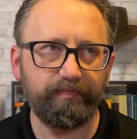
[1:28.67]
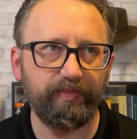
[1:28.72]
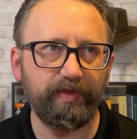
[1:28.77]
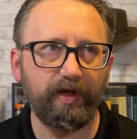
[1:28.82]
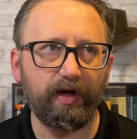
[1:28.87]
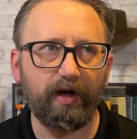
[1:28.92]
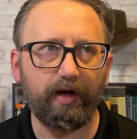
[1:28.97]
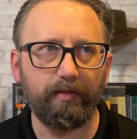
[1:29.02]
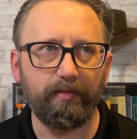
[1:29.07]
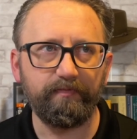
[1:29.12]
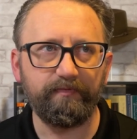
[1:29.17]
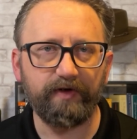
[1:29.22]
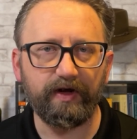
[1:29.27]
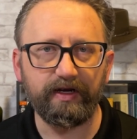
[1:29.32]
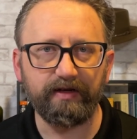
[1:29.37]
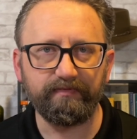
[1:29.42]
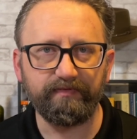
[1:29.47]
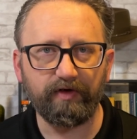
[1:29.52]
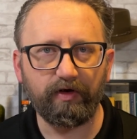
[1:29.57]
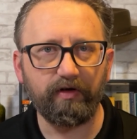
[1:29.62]
I'm
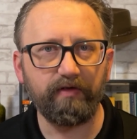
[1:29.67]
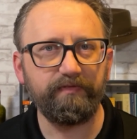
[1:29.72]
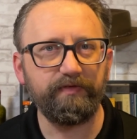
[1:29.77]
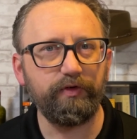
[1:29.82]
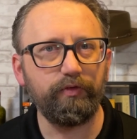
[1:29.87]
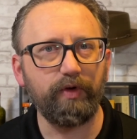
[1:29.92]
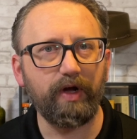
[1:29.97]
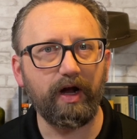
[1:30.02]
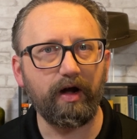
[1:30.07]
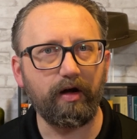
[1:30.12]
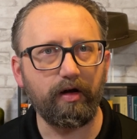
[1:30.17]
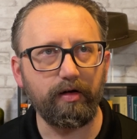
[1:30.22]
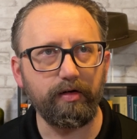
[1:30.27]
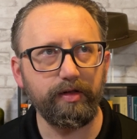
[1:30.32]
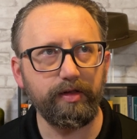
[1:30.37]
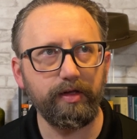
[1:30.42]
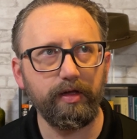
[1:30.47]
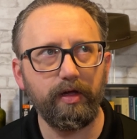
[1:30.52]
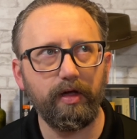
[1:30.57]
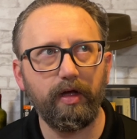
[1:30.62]
finding very few
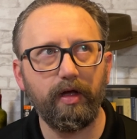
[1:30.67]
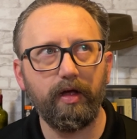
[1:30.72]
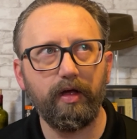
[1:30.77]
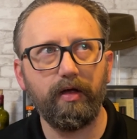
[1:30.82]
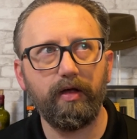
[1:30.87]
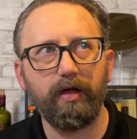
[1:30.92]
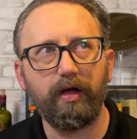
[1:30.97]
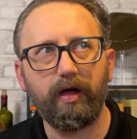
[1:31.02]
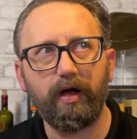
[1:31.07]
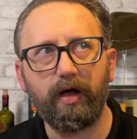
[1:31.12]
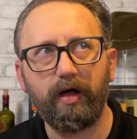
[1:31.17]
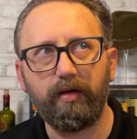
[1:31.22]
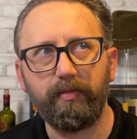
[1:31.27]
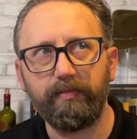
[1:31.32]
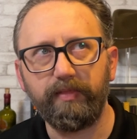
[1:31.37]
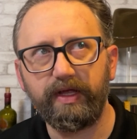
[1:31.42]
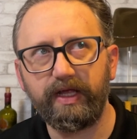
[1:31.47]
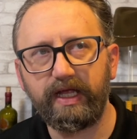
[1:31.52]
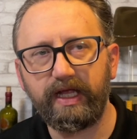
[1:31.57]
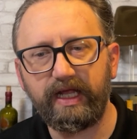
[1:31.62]
errors.
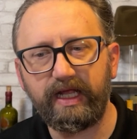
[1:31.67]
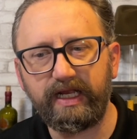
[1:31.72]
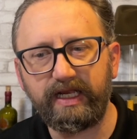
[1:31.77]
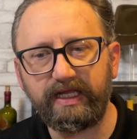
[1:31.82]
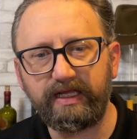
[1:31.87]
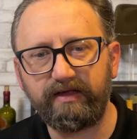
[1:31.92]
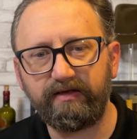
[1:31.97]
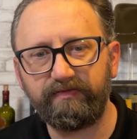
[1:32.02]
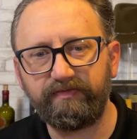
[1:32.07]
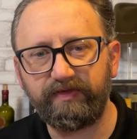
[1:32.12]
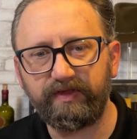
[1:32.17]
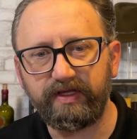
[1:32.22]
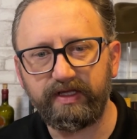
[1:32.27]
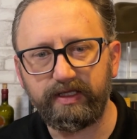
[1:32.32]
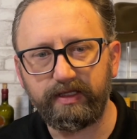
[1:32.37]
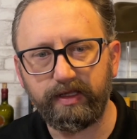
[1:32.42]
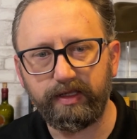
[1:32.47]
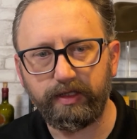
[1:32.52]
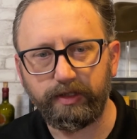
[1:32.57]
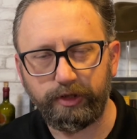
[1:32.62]
Any of the
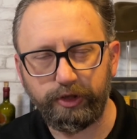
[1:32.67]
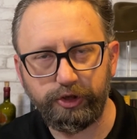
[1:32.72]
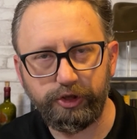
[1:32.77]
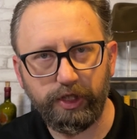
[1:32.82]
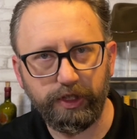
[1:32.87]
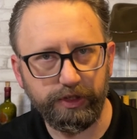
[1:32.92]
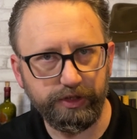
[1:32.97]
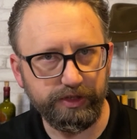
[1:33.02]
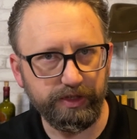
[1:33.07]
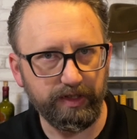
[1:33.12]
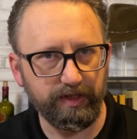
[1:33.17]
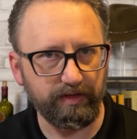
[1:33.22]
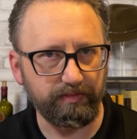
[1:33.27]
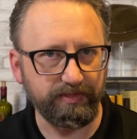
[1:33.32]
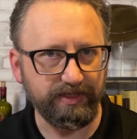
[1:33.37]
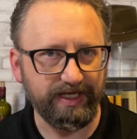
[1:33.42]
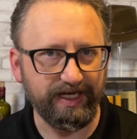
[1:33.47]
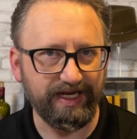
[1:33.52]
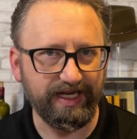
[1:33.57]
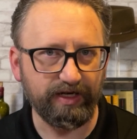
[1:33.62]
suggestions
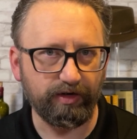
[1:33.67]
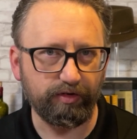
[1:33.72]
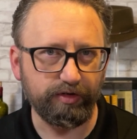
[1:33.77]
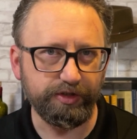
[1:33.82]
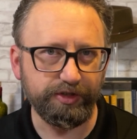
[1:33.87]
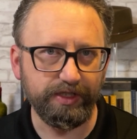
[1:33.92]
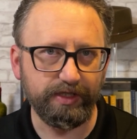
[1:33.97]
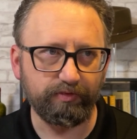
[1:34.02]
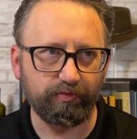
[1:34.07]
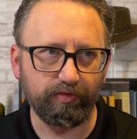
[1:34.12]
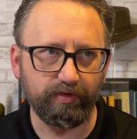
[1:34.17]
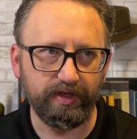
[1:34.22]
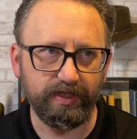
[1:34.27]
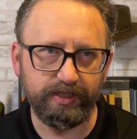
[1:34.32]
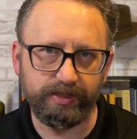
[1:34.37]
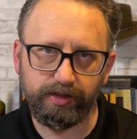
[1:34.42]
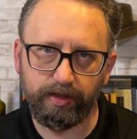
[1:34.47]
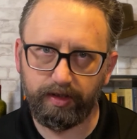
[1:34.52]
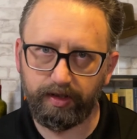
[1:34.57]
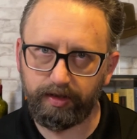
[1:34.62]
I'm getting are generally
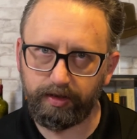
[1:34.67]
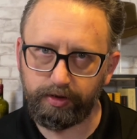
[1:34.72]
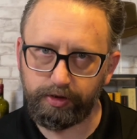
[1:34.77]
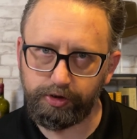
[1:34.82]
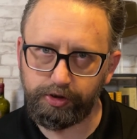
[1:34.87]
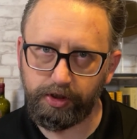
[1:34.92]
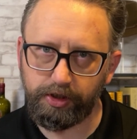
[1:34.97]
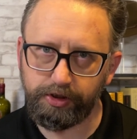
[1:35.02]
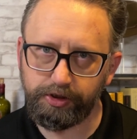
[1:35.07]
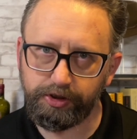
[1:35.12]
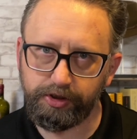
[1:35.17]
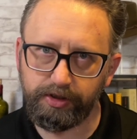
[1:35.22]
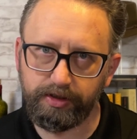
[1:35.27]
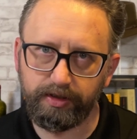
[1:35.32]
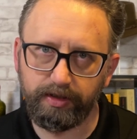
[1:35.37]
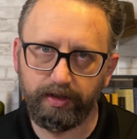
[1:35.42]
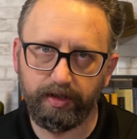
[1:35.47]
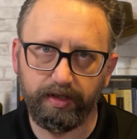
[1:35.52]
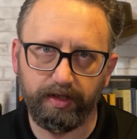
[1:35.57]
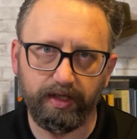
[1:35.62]
just
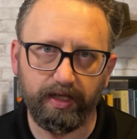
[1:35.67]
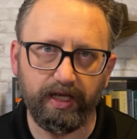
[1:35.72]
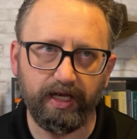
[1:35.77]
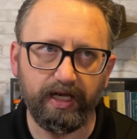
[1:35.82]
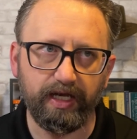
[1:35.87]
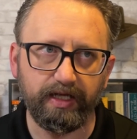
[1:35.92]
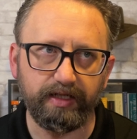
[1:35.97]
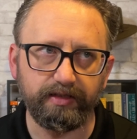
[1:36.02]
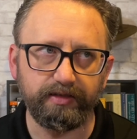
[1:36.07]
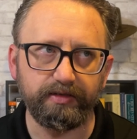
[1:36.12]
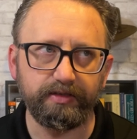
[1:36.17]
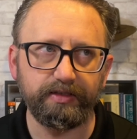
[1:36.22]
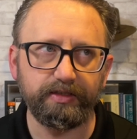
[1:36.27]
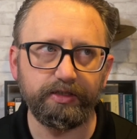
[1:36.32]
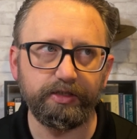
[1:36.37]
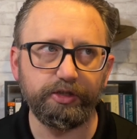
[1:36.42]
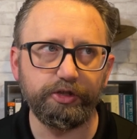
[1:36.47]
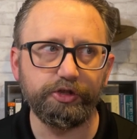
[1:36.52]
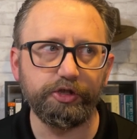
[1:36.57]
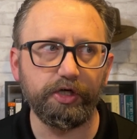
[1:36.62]
suggestions and
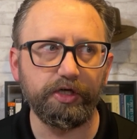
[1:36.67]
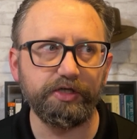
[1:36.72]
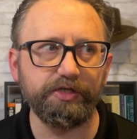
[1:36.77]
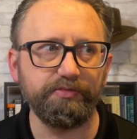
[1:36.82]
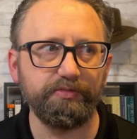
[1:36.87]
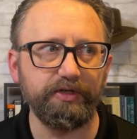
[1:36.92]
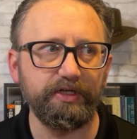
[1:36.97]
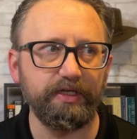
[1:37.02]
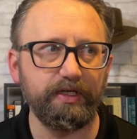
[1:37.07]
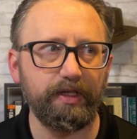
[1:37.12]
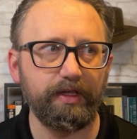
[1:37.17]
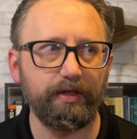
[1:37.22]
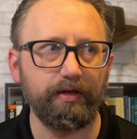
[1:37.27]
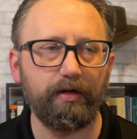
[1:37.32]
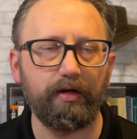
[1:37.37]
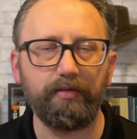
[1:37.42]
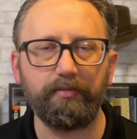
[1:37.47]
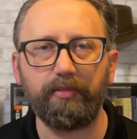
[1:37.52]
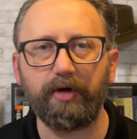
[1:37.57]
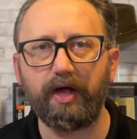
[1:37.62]
judgments
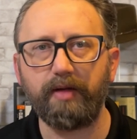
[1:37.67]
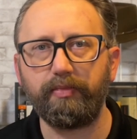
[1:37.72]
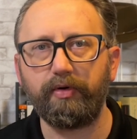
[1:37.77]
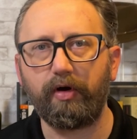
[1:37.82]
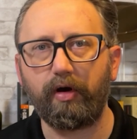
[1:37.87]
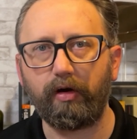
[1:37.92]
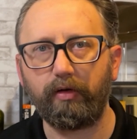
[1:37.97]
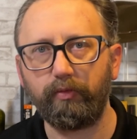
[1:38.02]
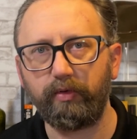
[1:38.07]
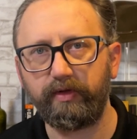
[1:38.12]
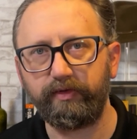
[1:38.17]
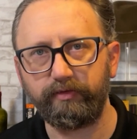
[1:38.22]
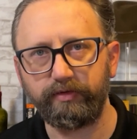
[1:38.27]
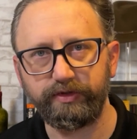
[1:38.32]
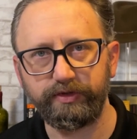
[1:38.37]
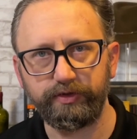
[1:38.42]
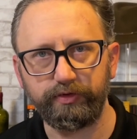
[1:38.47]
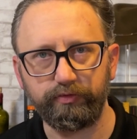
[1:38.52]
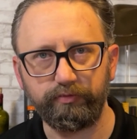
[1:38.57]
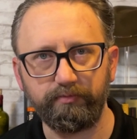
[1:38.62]
on my part whether
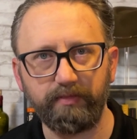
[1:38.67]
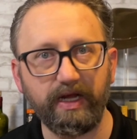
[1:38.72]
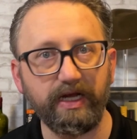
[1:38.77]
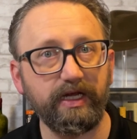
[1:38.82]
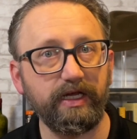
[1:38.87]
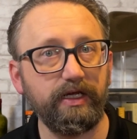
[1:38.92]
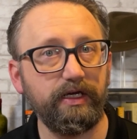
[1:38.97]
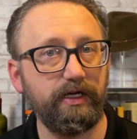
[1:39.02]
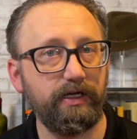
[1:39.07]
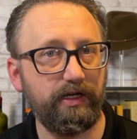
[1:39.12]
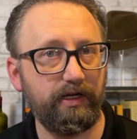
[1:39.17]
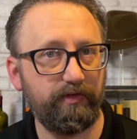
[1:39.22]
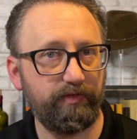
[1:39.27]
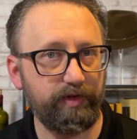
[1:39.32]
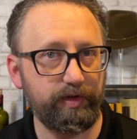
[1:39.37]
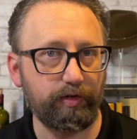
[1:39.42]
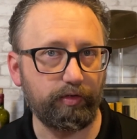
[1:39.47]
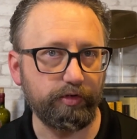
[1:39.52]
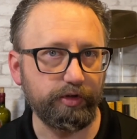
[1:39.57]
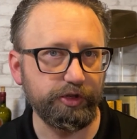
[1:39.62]
to make
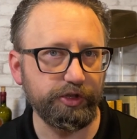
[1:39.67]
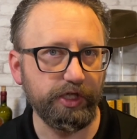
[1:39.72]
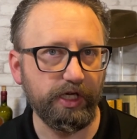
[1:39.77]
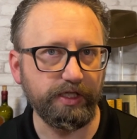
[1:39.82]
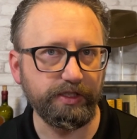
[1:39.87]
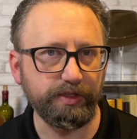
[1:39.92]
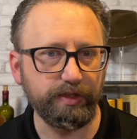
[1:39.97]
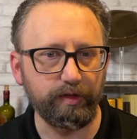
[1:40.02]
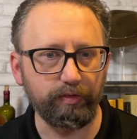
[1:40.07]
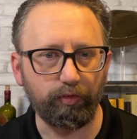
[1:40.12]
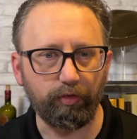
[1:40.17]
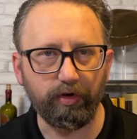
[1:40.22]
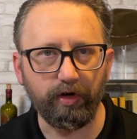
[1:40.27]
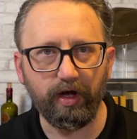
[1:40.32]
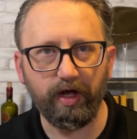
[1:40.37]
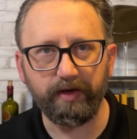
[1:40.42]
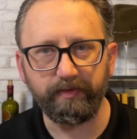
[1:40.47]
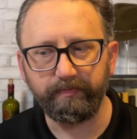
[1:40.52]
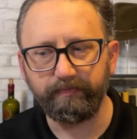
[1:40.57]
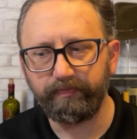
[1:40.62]
certain changes or
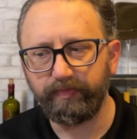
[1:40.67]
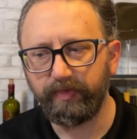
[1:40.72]
not.